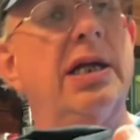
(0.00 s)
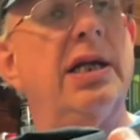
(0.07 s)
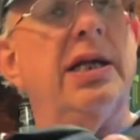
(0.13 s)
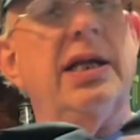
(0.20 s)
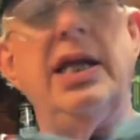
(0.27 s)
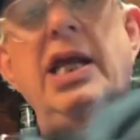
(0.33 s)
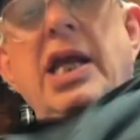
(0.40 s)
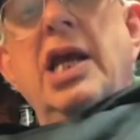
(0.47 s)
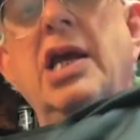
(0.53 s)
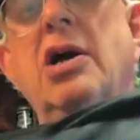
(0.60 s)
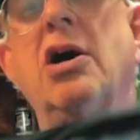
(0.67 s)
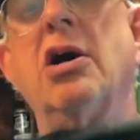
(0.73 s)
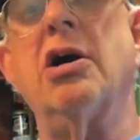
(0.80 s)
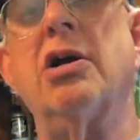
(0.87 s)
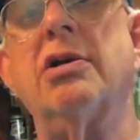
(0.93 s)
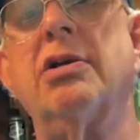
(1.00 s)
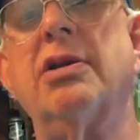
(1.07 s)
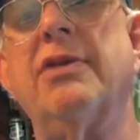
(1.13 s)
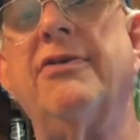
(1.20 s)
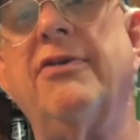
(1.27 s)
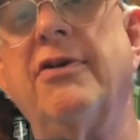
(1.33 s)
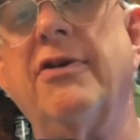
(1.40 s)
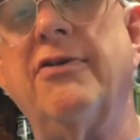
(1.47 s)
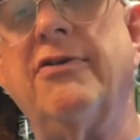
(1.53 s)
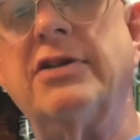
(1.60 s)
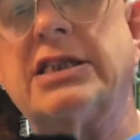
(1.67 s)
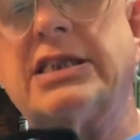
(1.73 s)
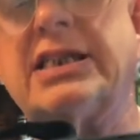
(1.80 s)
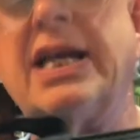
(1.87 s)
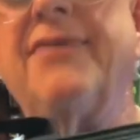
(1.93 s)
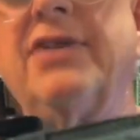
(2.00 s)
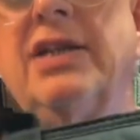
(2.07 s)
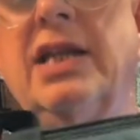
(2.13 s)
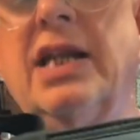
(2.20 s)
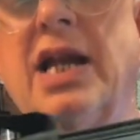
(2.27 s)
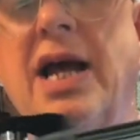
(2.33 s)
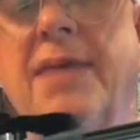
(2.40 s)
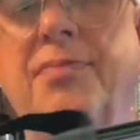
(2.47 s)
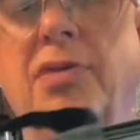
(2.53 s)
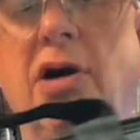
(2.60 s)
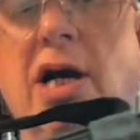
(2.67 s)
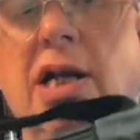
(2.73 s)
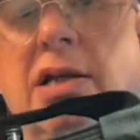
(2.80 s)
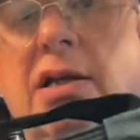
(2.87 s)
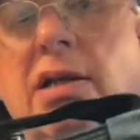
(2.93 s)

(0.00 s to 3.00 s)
The AR-7 that I bought